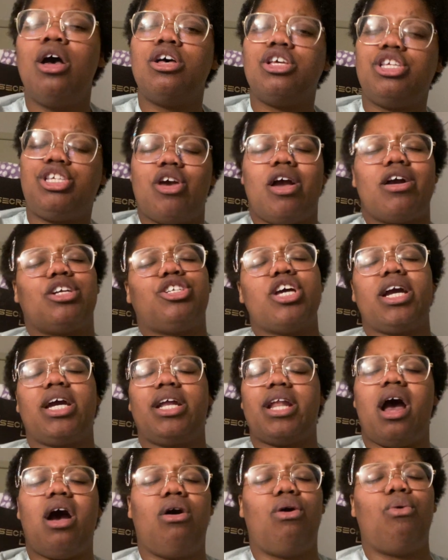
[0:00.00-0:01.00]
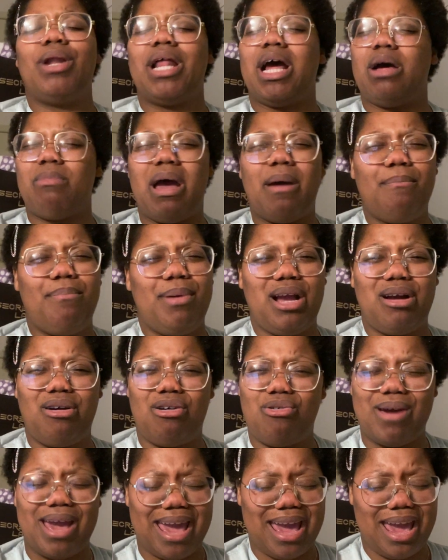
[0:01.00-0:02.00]
so y'all can check it out without my big
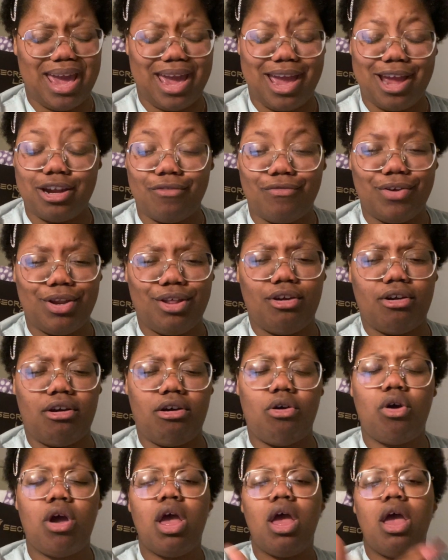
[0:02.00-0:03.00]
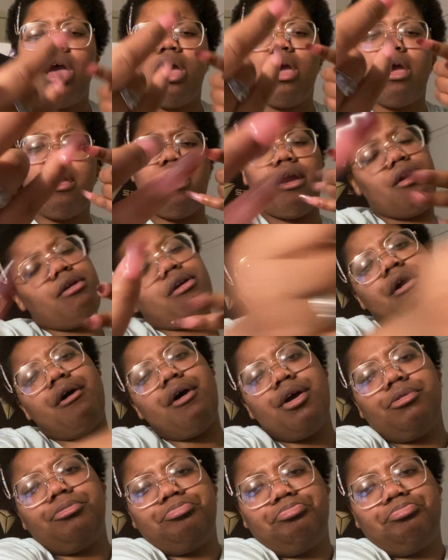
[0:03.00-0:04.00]
old head in the video. And yeah.